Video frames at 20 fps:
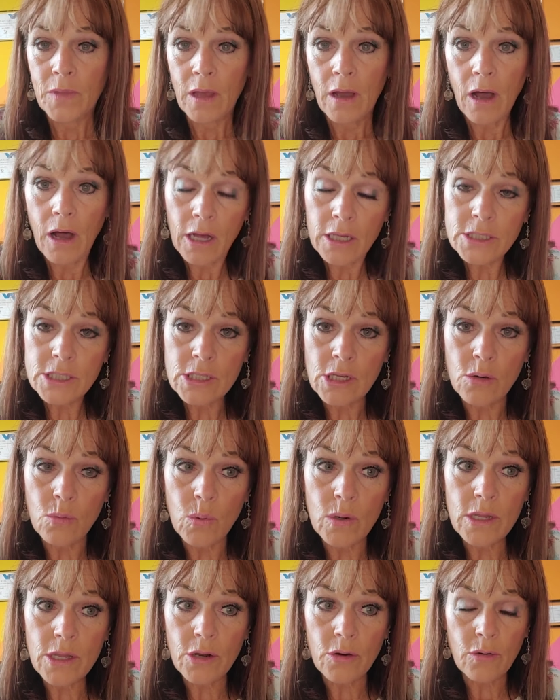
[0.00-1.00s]
Also,
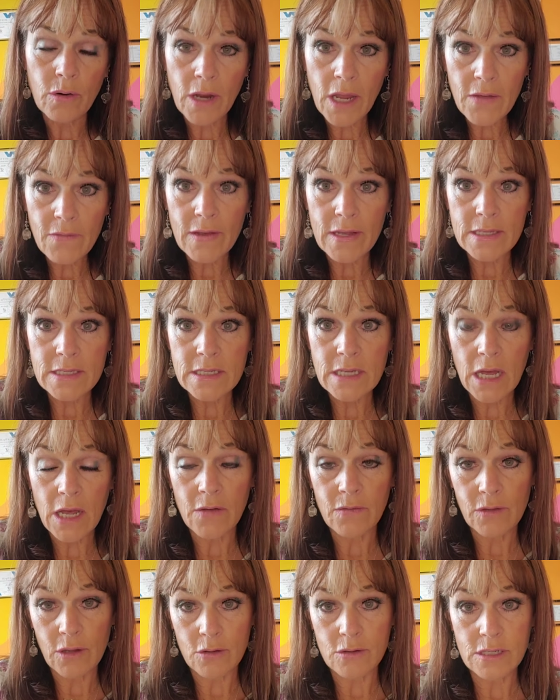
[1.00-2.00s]
one of the cravings
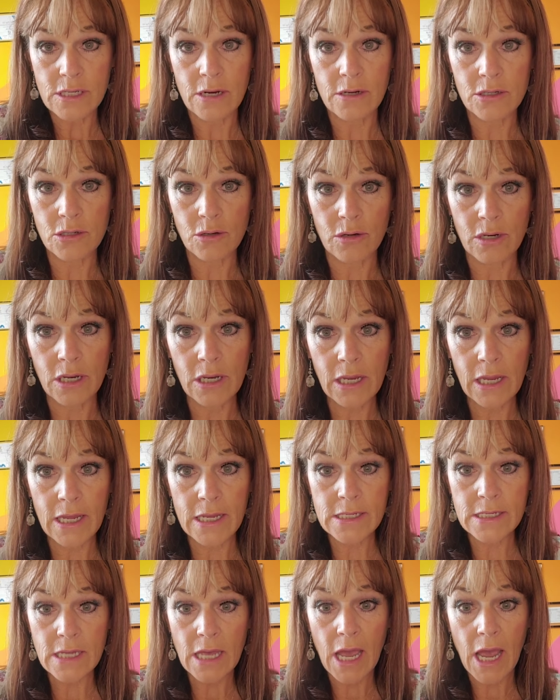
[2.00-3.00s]
of low serotonin
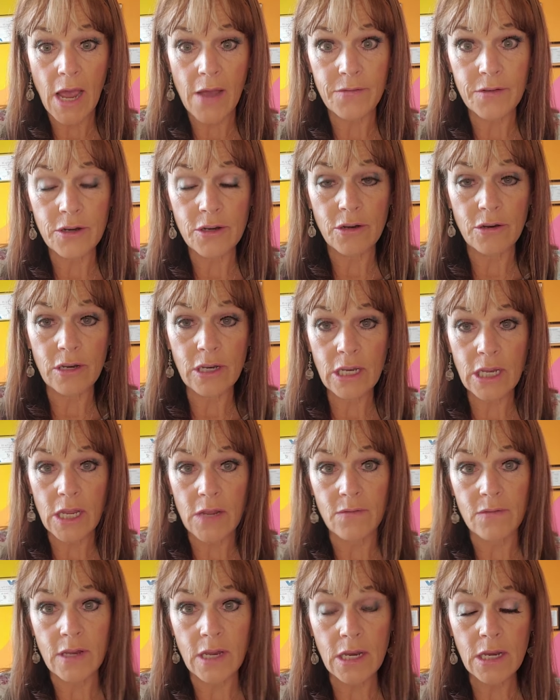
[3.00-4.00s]
is afternoon and
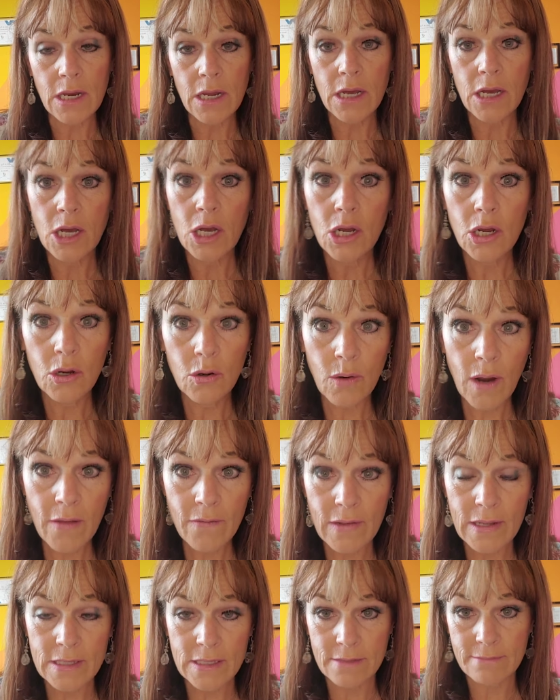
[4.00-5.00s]
evening
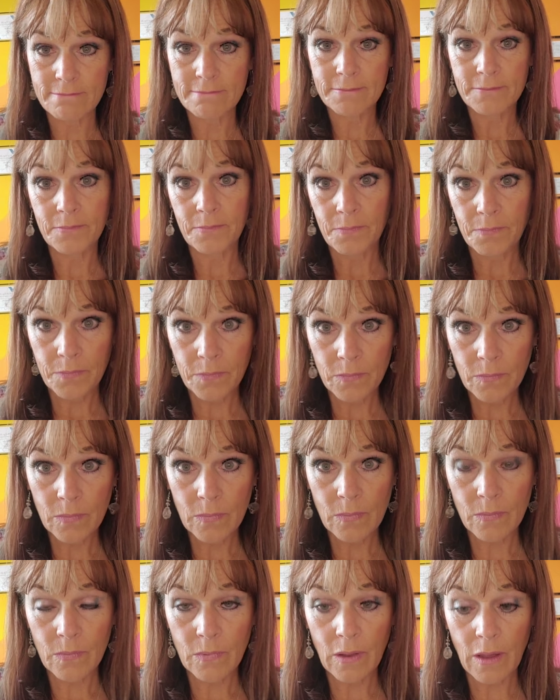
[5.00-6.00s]
cravings.
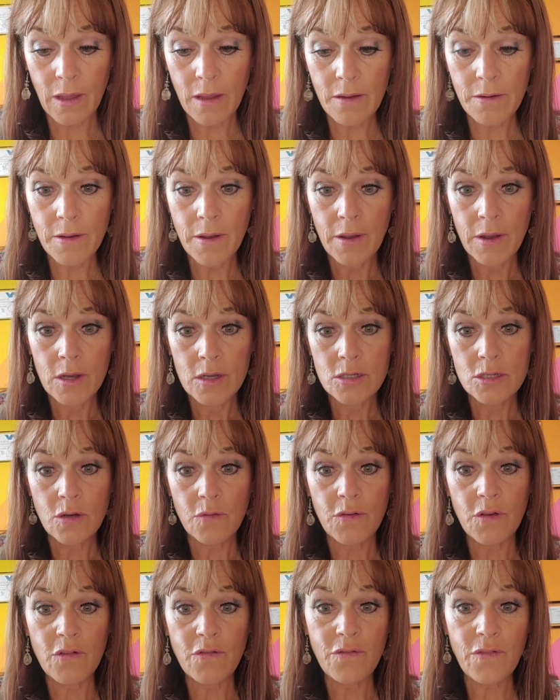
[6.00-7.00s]
Okay, so
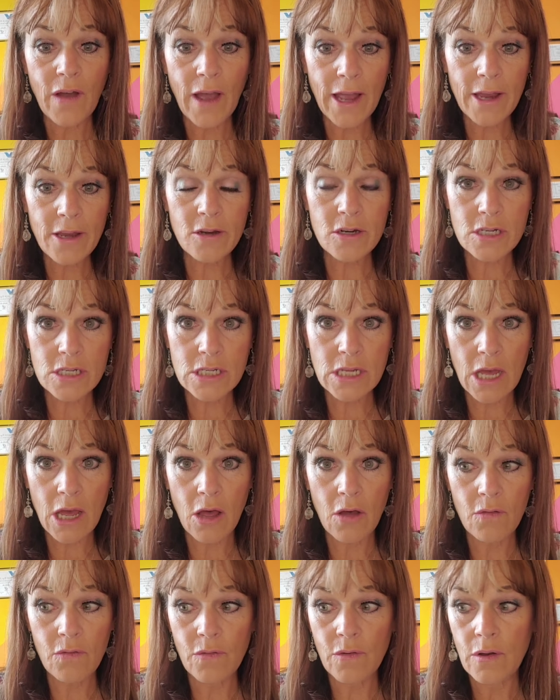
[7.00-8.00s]
if you find
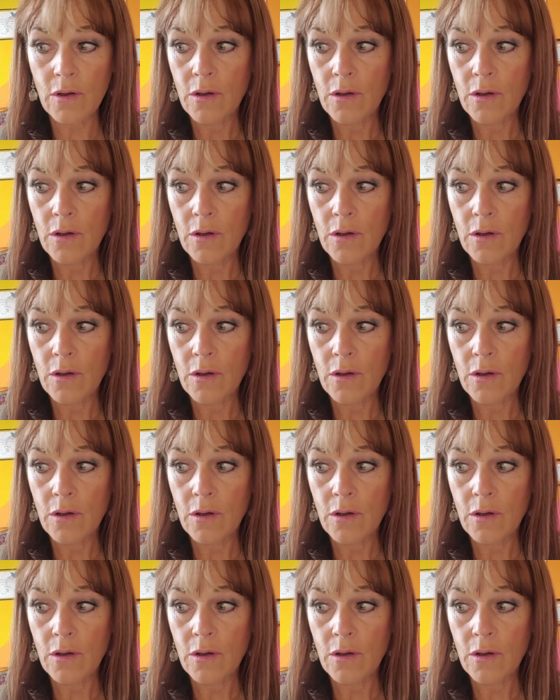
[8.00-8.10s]
yourself,